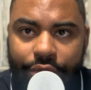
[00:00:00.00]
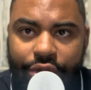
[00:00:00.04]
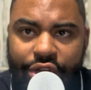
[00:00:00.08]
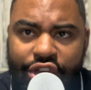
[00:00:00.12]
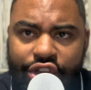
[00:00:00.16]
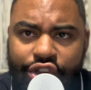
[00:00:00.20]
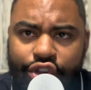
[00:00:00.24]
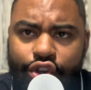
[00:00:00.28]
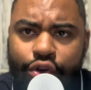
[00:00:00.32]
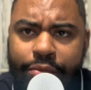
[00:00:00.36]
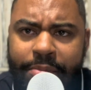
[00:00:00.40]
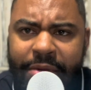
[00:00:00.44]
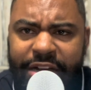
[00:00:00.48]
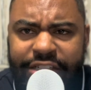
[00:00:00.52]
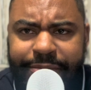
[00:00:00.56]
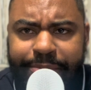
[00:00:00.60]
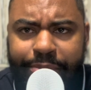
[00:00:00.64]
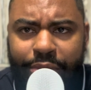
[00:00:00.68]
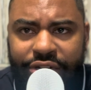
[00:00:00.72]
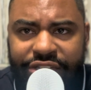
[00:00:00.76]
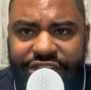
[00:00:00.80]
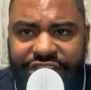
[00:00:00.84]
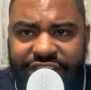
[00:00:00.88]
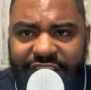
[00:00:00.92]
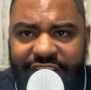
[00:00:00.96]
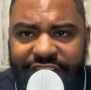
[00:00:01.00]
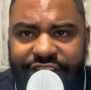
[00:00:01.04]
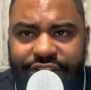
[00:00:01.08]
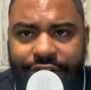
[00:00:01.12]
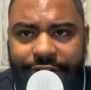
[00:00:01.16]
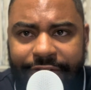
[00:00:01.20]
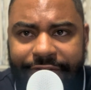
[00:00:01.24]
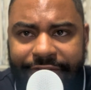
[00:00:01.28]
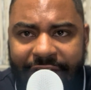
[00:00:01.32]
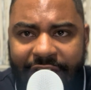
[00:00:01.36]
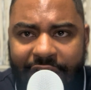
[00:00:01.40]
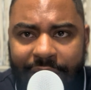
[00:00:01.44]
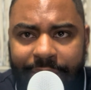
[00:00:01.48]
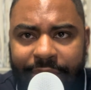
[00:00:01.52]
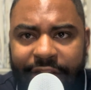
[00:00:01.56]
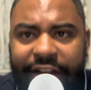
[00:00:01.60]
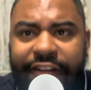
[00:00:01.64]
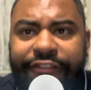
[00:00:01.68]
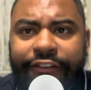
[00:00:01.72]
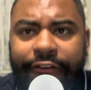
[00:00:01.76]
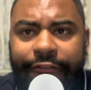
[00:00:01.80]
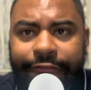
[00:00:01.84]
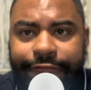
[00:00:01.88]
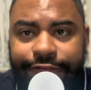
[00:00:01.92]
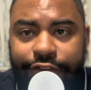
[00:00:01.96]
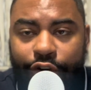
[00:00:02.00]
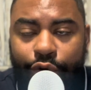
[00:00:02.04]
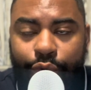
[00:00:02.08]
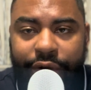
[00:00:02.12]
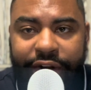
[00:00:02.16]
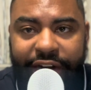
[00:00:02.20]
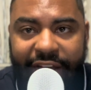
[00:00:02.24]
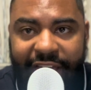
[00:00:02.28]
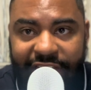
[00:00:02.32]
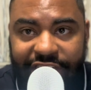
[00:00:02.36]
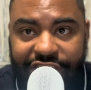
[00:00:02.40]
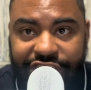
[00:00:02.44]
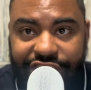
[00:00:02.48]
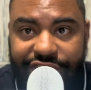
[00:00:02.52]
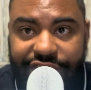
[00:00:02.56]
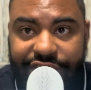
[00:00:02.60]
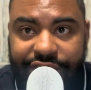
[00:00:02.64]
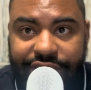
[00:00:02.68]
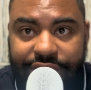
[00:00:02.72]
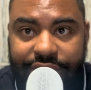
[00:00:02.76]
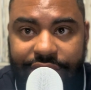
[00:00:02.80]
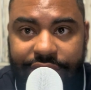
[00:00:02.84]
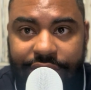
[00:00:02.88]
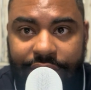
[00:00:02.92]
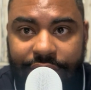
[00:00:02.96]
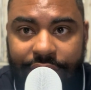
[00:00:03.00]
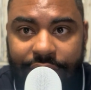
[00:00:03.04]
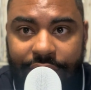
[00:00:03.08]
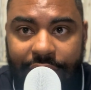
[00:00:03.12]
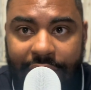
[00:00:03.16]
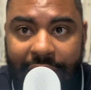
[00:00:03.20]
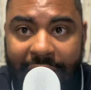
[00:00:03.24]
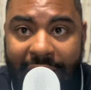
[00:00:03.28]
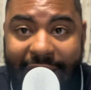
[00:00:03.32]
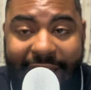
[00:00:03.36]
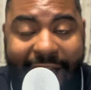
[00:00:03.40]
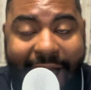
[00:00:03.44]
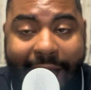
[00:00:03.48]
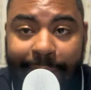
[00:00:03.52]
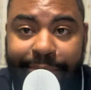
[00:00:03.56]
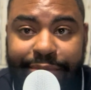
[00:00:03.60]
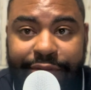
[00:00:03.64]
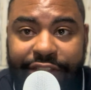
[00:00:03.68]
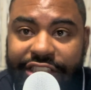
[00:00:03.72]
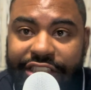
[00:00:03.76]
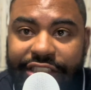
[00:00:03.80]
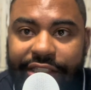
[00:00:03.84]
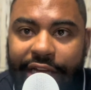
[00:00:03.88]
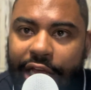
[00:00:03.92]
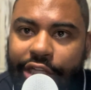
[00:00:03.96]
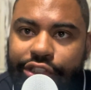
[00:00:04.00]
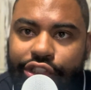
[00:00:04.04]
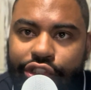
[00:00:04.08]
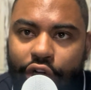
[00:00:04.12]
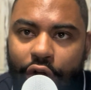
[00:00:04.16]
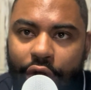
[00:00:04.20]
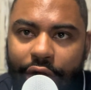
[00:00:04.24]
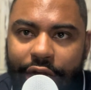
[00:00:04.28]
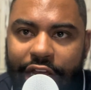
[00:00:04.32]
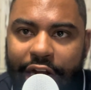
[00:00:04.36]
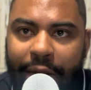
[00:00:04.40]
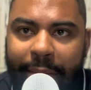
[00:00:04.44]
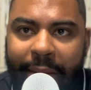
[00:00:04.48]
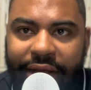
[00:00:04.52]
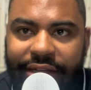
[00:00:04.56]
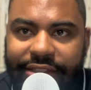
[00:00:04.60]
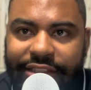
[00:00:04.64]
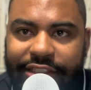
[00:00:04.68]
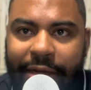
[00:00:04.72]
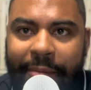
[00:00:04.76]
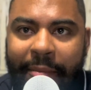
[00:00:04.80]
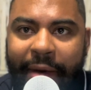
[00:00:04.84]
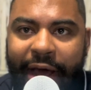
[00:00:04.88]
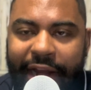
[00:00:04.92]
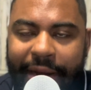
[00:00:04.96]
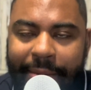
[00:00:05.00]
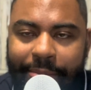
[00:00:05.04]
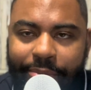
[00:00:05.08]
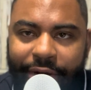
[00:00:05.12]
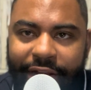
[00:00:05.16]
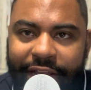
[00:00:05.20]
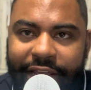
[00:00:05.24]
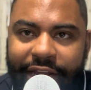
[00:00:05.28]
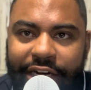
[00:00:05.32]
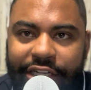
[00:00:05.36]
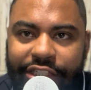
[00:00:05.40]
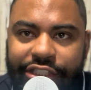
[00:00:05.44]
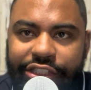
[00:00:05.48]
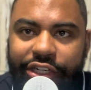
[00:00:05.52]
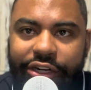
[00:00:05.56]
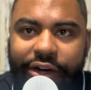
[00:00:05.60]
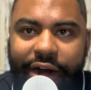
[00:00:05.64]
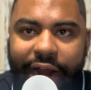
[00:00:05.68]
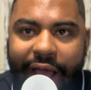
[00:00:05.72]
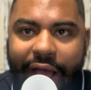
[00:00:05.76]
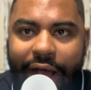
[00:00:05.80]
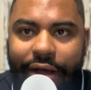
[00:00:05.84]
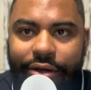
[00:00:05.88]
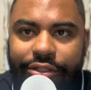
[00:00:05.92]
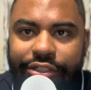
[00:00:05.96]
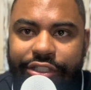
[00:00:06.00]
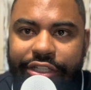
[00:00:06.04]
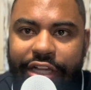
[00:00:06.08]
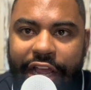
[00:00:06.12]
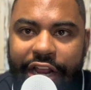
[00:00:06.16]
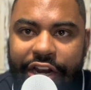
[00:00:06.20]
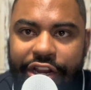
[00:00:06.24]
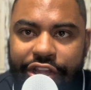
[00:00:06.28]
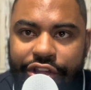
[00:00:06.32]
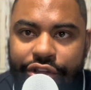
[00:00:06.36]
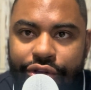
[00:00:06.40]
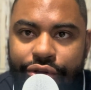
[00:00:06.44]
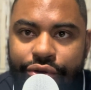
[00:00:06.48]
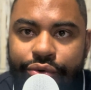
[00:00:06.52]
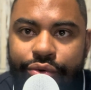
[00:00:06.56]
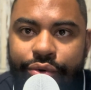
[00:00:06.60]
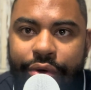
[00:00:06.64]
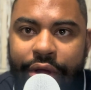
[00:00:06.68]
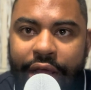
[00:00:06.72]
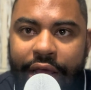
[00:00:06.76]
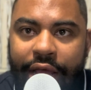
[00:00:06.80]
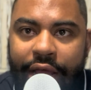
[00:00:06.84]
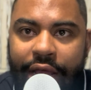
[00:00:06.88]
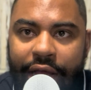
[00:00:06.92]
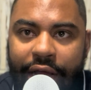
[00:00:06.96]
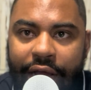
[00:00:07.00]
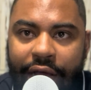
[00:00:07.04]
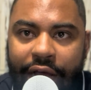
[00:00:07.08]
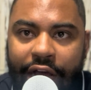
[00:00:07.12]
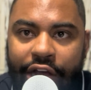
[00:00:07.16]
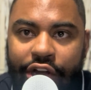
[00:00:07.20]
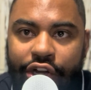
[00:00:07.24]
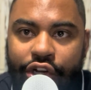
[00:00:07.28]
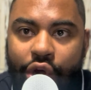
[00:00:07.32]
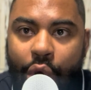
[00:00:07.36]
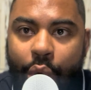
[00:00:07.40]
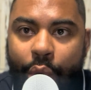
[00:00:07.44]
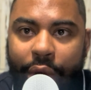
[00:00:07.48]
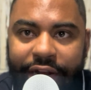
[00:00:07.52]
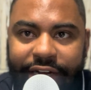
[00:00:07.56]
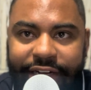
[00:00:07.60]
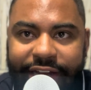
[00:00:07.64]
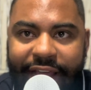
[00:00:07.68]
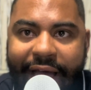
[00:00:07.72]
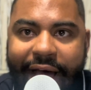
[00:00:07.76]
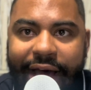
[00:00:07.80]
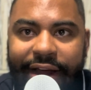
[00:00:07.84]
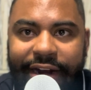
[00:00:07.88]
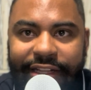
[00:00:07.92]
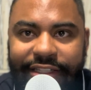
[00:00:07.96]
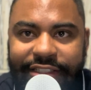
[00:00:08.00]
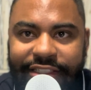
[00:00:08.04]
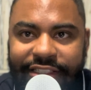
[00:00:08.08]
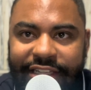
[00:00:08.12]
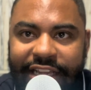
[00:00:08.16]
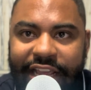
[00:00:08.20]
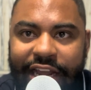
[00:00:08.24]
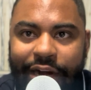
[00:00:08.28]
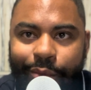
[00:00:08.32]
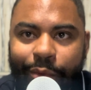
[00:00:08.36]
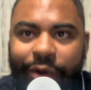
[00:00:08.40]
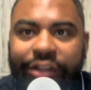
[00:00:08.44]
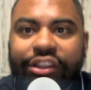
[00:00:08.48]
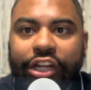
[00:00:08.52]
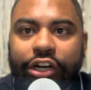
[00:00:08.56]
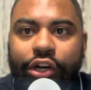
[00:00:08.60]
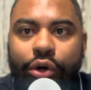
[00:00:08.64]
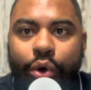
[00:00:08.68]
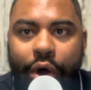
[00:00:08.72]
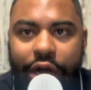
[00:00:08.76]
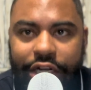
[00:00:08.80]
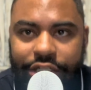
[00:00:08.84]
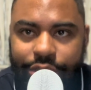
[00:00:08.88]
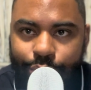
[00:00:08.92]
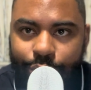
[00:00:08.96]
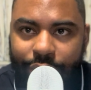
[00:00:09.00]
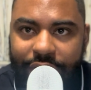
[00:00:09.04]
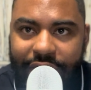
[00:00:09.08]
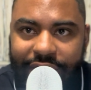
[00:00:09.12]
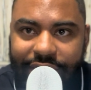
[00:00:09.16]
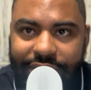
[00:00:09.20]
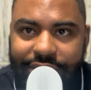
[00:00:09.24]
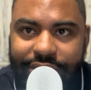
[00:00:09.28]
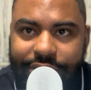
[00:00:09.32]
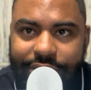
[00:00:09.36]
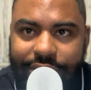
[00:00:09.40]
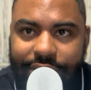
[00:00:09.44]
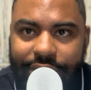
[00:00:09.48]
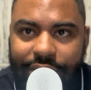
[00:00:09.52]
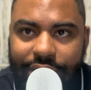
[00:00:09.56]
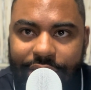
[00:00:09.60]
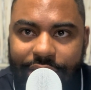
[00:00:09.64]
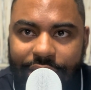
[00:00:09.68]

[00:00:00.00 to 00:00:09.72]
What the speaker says: You must protect your family from foreign agents. I'm just not talking about somebody breaking into your house and you going down and seeing what the noise was.